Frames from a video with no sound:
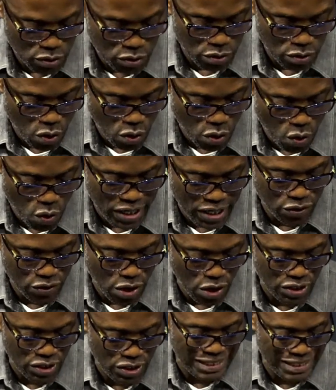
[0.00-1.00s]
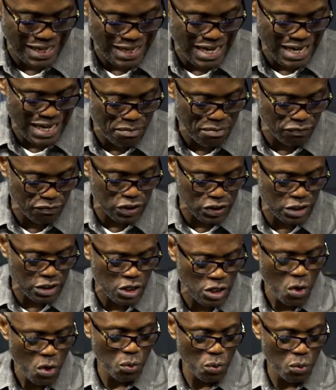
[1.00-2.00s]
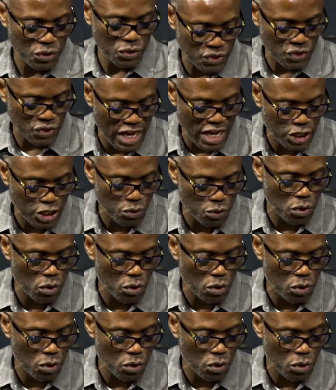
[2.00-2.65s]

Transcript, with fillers: to go, O God, in the name of Jesus. We thank you, O